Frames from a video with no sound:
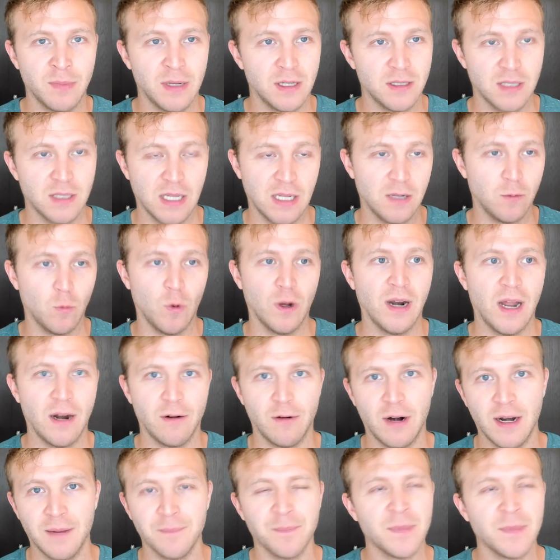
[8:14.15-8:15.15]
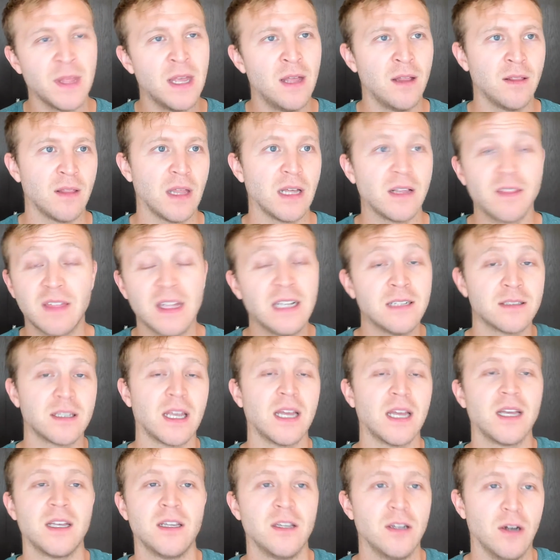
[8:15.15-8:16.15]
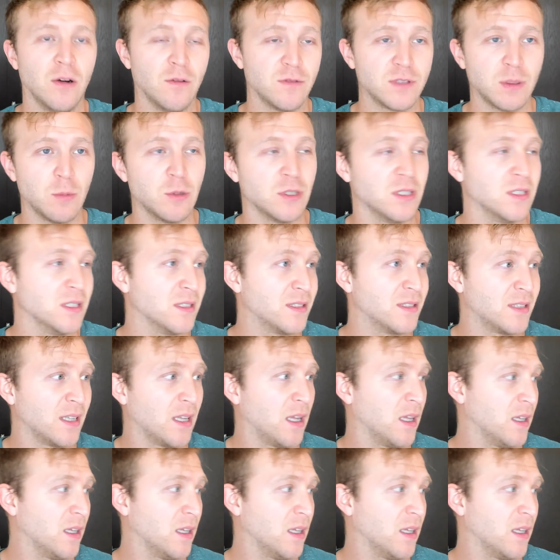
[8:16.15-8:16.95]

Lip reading: and whatnot, right? Like things like, if someone is